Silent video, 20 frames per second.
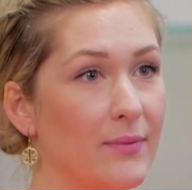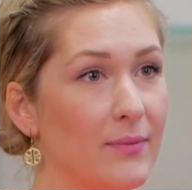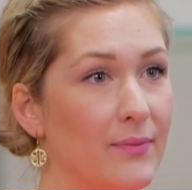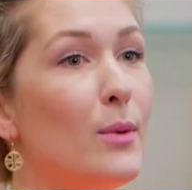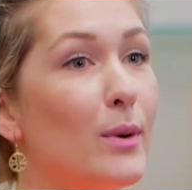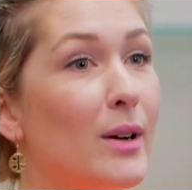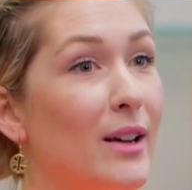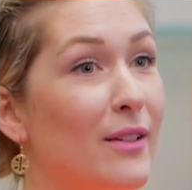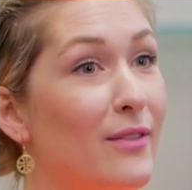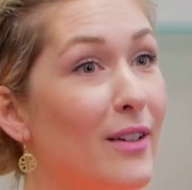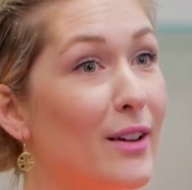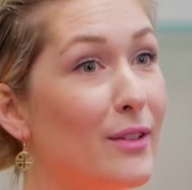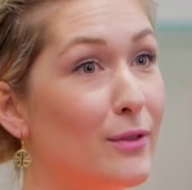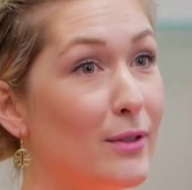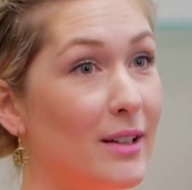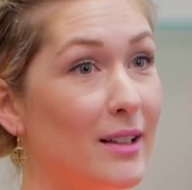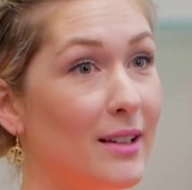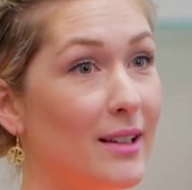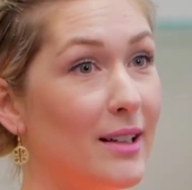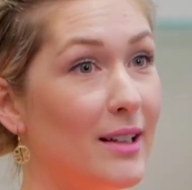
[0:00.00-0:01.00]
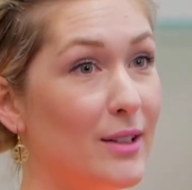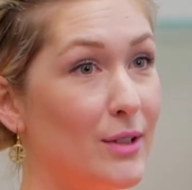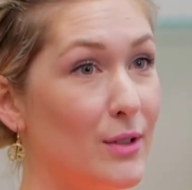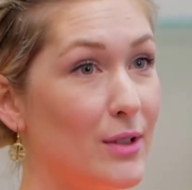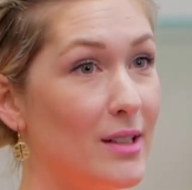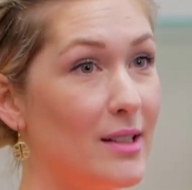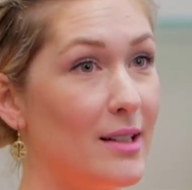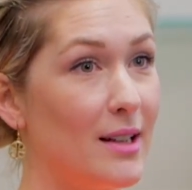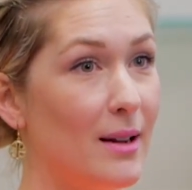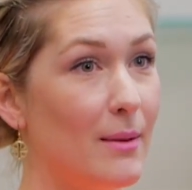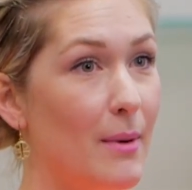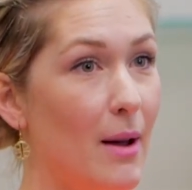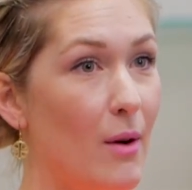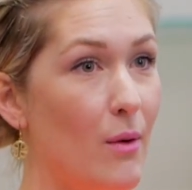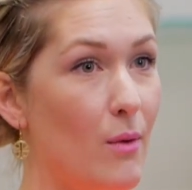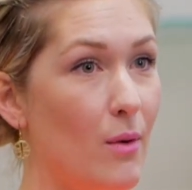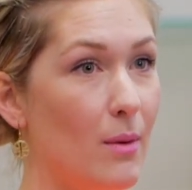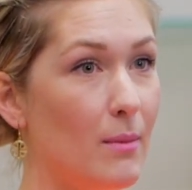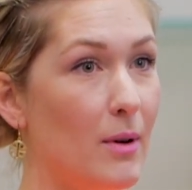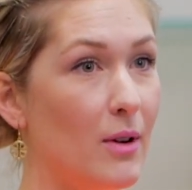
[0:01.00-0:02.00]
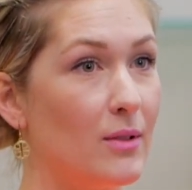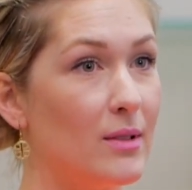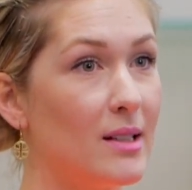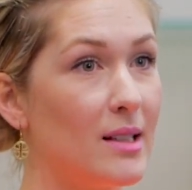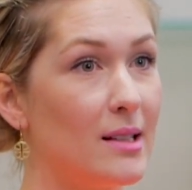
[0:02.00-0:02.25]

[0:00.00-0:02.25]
What I find really interesting about hormones